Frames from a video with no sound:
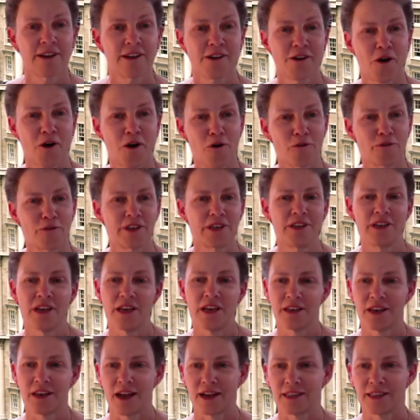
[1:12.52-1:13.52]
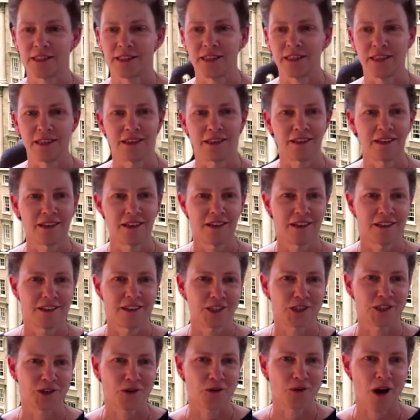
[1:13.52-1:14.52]
COVID nineteen.
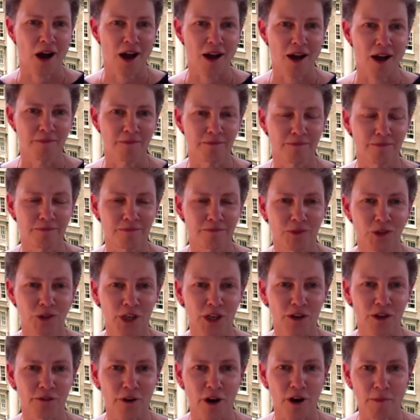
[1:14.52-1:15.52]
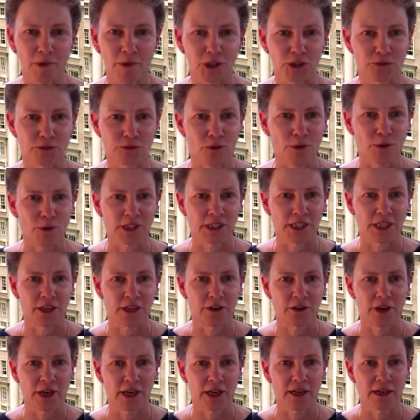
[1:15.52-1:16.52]
So I'm looking very much forward to
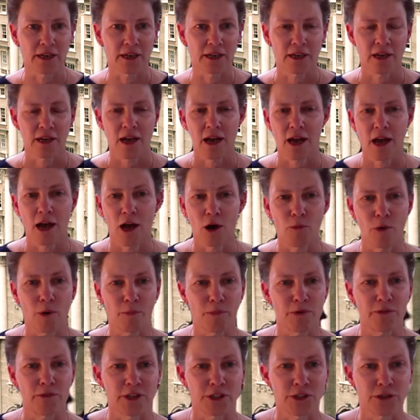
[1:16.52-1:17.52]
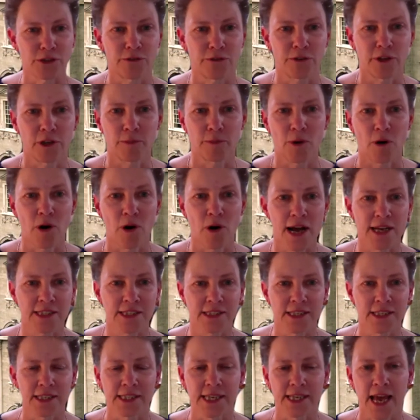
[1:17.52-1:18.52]
hearing uh, what Professor Philippon has
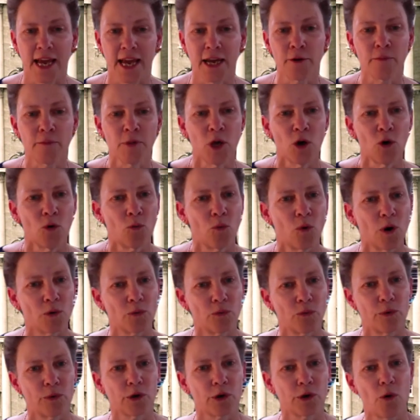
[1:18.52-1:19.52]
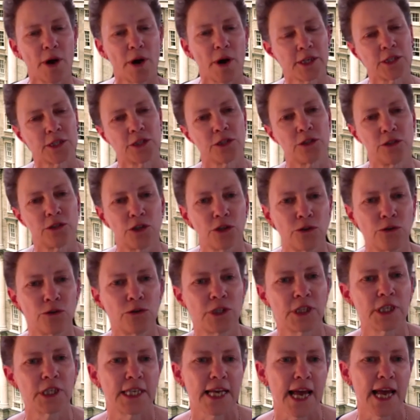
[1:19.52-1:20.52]
to say. What we're going to do
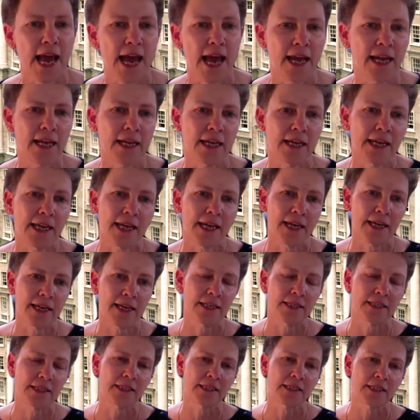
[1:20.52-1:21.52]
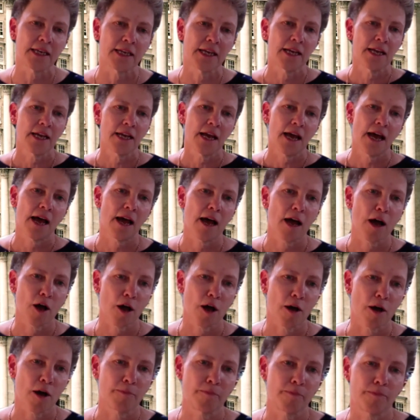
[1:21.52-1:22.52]
today is
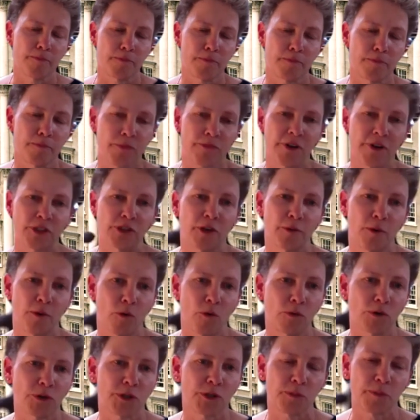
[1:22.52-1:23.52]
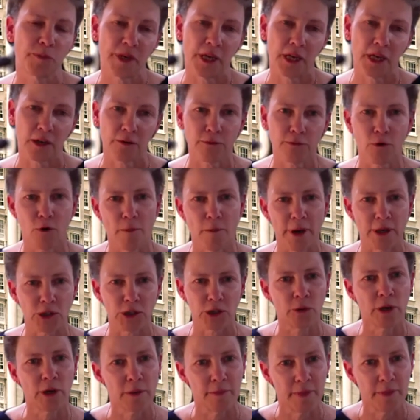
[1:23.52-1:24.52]
uh, Professor Philippon will speak for about
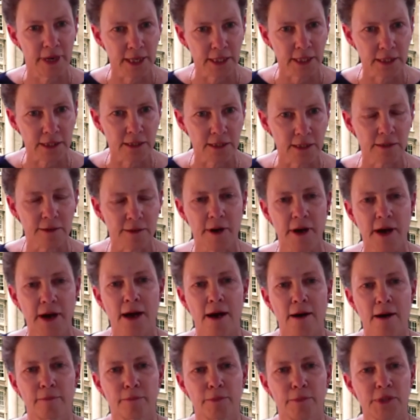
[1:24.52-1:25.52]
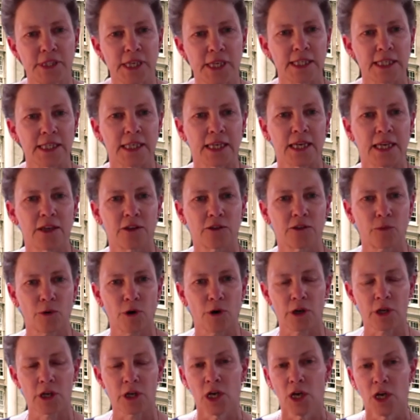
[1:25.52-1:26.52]
twenty minutes, um, presenting his
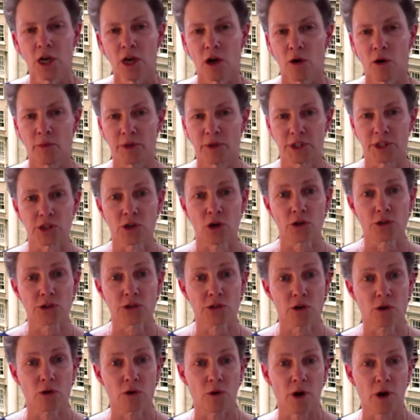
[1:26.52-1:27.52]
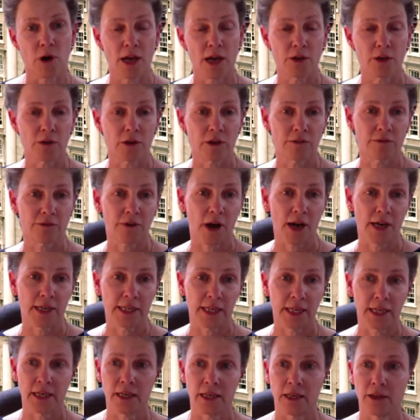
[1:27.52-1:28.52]
work, which is also, uh, you can find
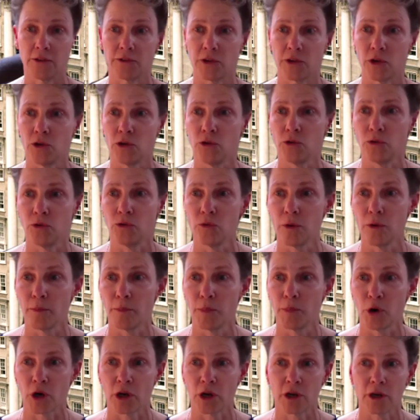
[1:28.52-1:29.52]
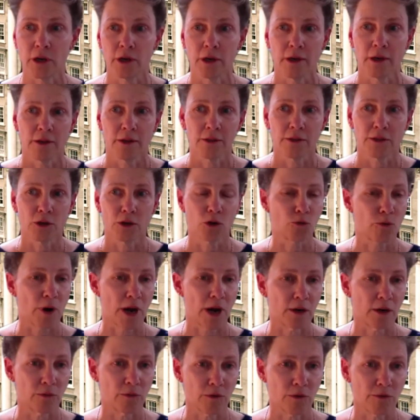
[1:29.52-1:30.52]
in his new book, The
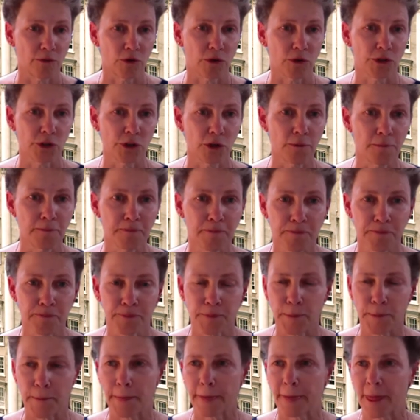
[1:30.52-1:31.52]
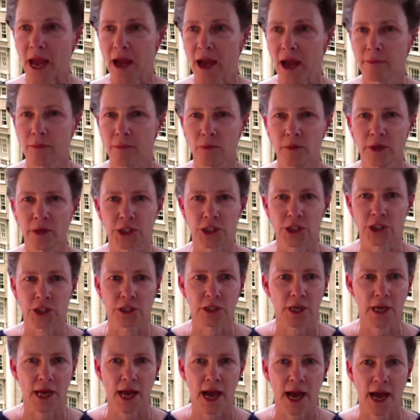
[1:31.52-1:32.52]
Great Reversal, um, which
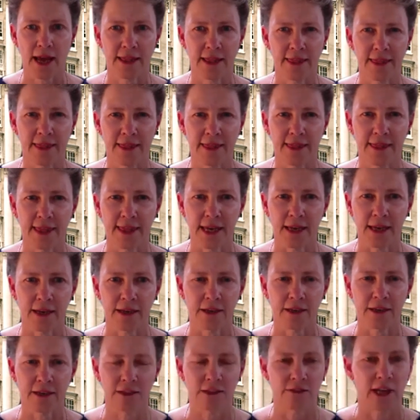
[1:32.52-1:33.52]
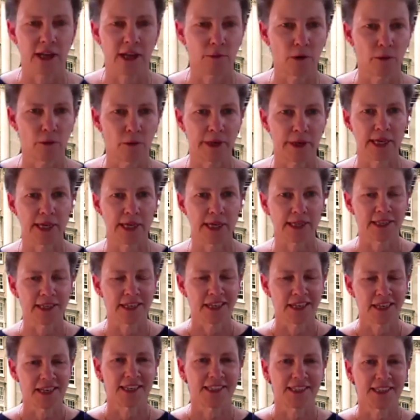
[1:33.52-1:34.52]
I think is available, but he can
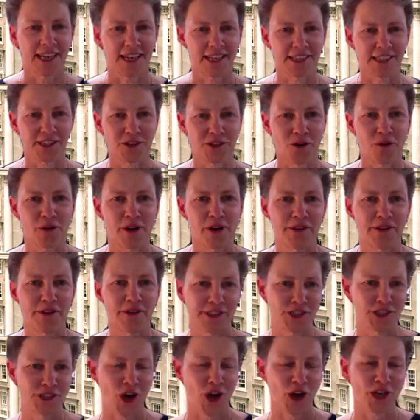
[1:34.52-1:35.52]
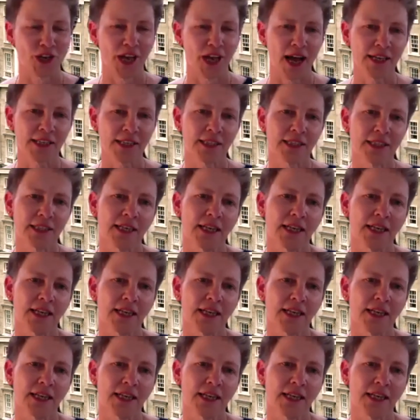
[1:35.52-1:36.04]
let us know if it's not yet.